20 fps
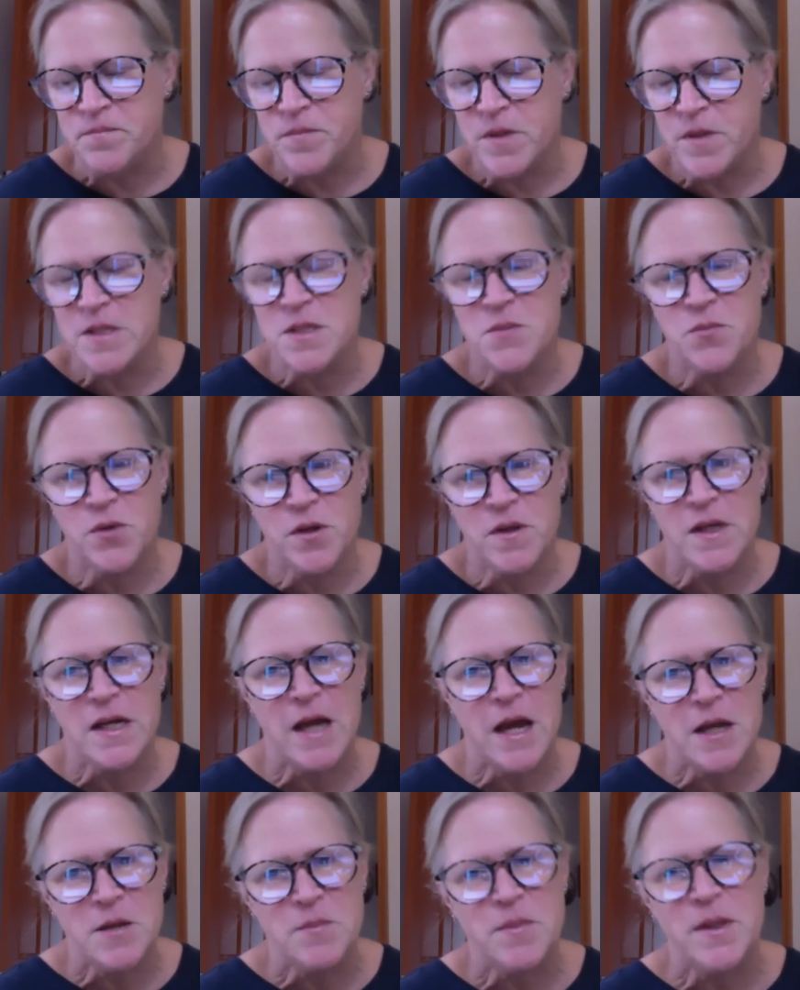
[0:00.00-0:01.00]
it's really
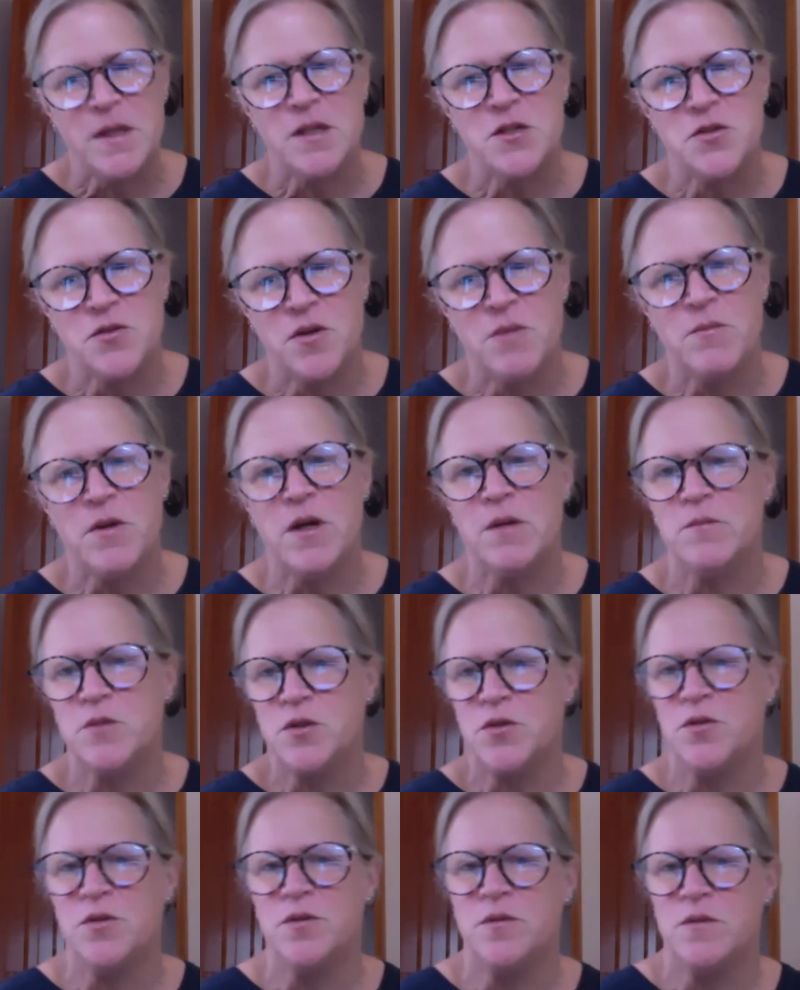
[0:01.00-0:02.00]
kind of been a dream come
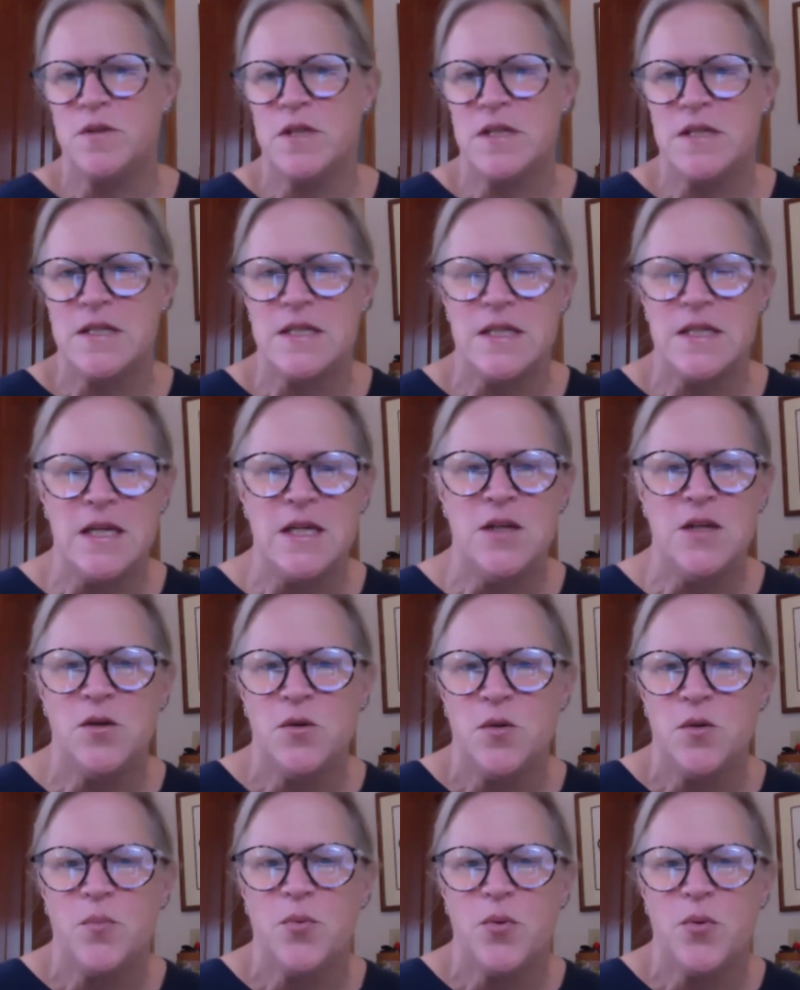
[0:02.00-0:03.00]
true to see
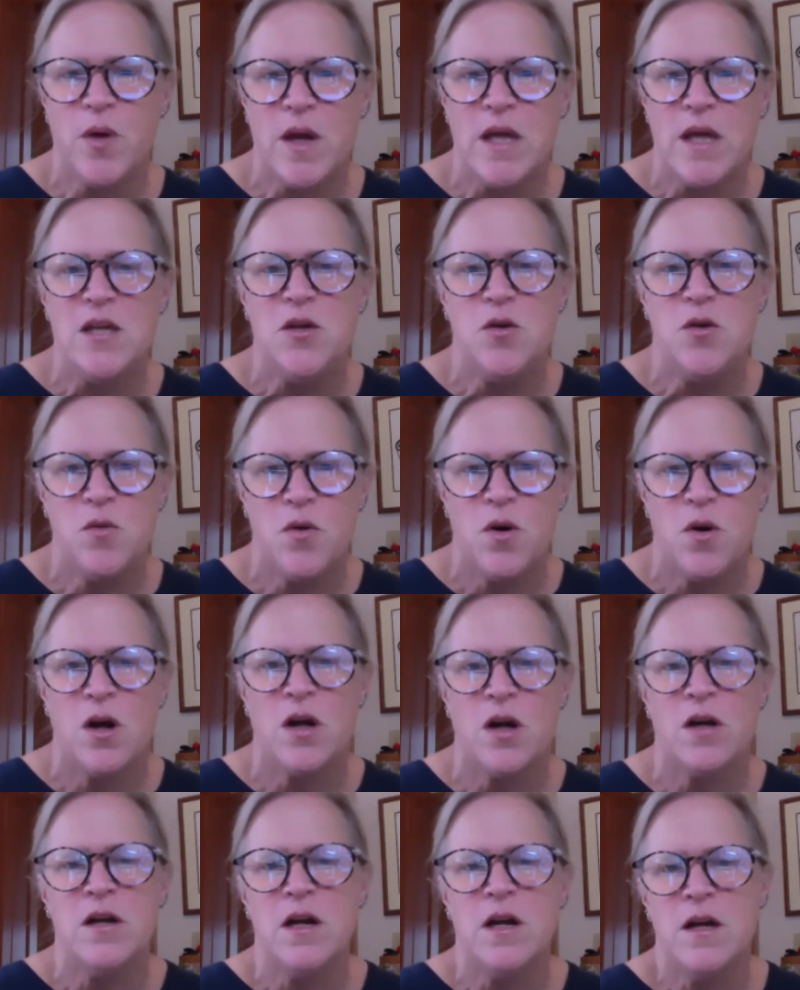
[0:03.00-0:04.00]
you bring
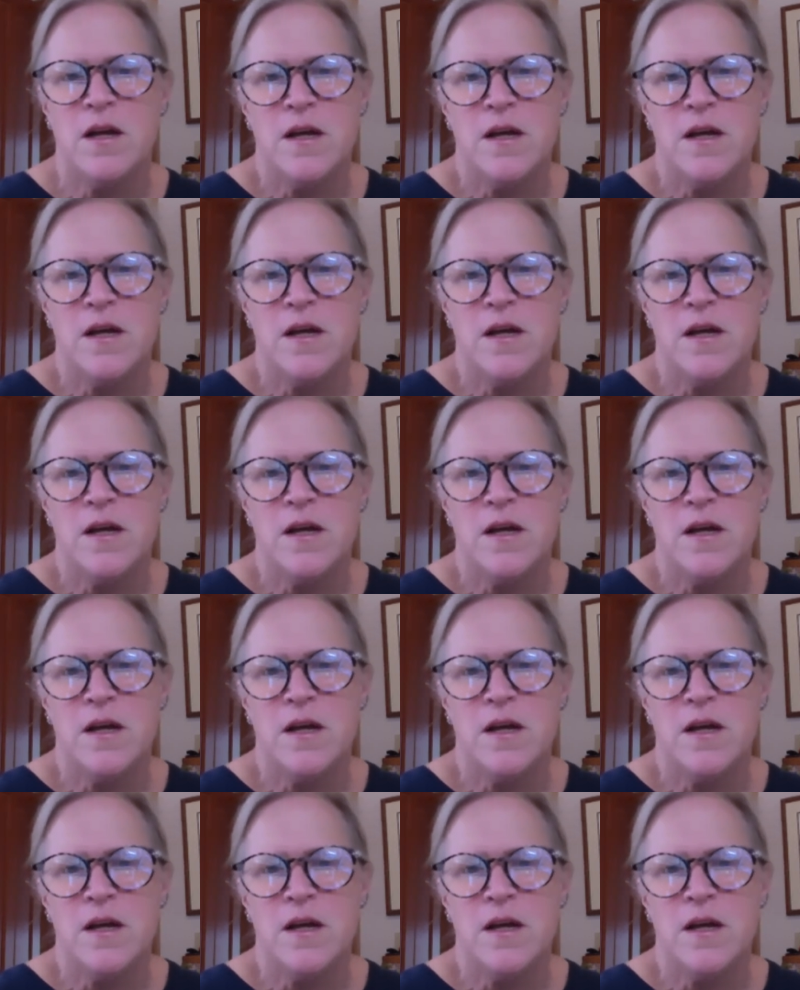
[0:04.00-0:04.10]
your